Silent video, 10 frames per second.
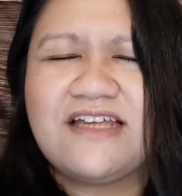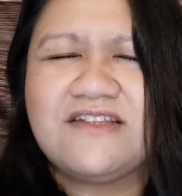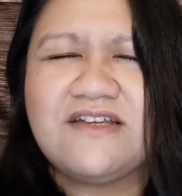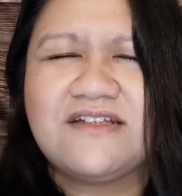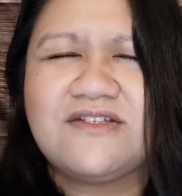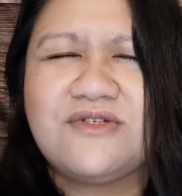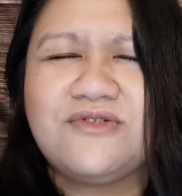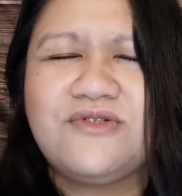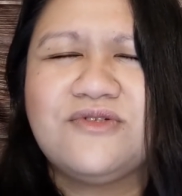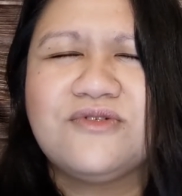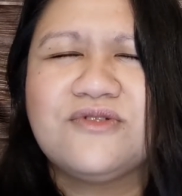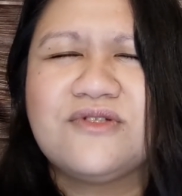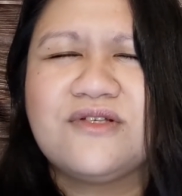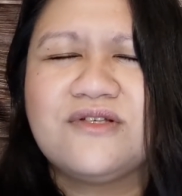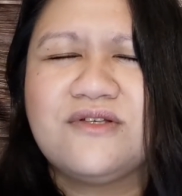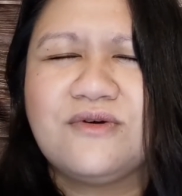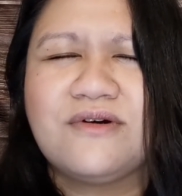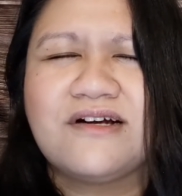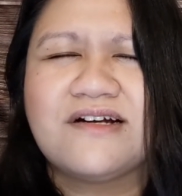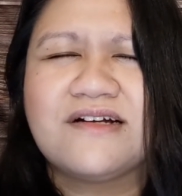and that you use
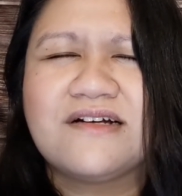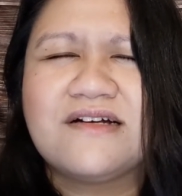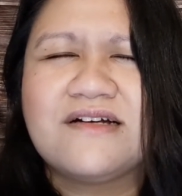your